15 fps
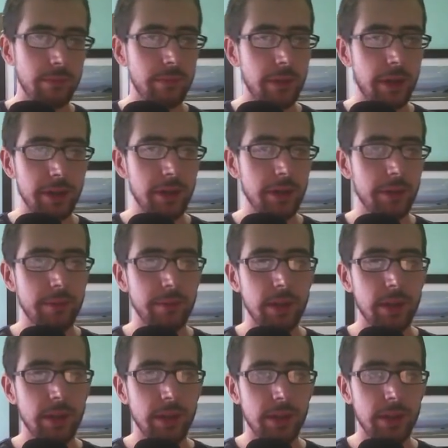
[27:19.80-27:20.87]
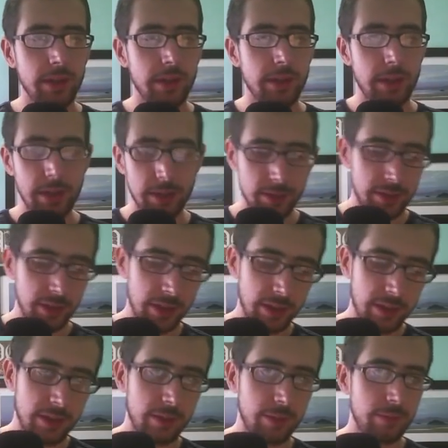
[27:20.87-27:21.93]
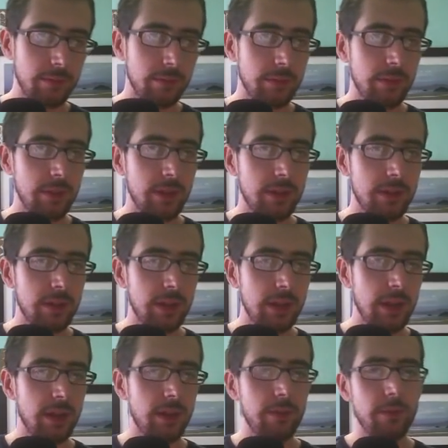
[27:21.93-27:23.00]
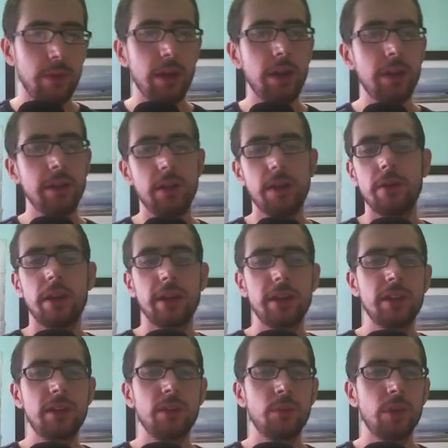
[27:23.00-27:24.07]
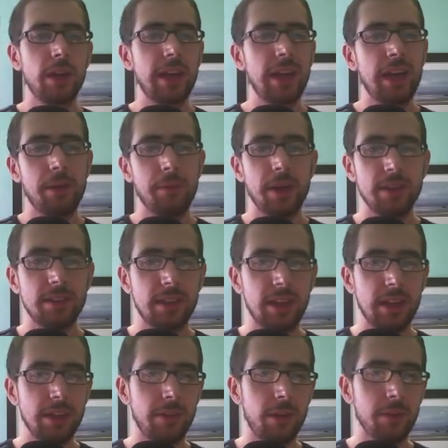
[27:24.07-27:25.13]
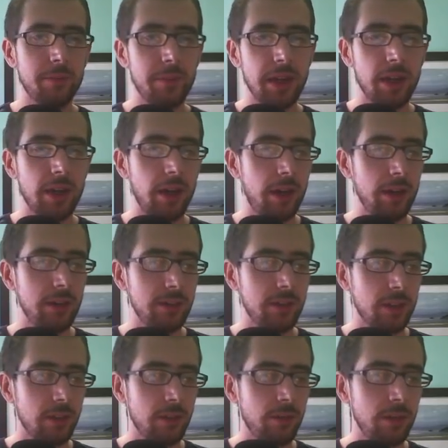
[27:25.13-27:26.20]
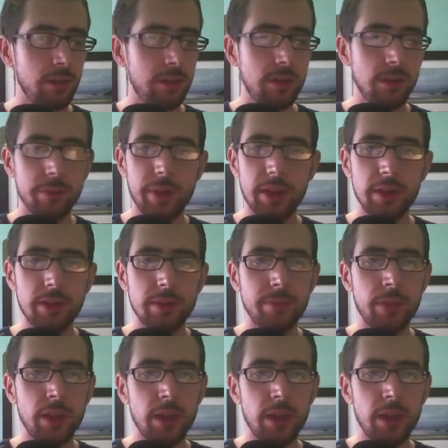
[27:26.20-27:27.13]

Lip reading: I don't know. InSync. I don't know. Like, you could work it out basically. If I was big, I just go through to the menu.